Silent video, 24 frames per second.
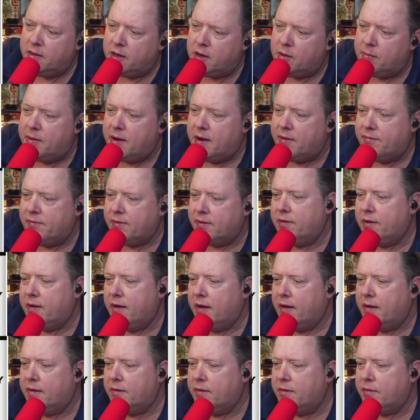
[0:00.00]
A little bit of
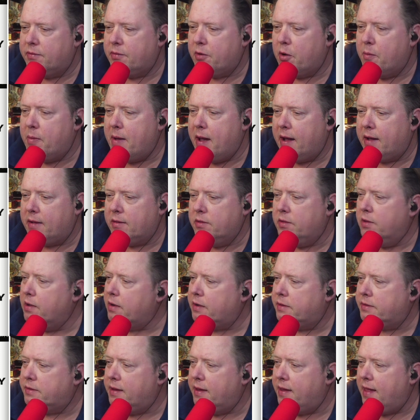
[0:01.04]
a throwback
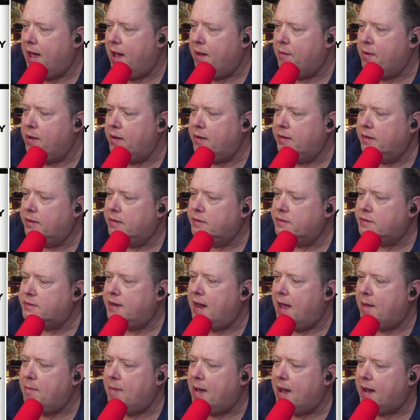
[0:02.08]
look to that one.
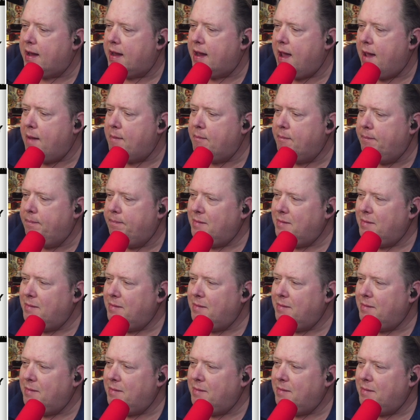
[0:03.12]
Snapback cap.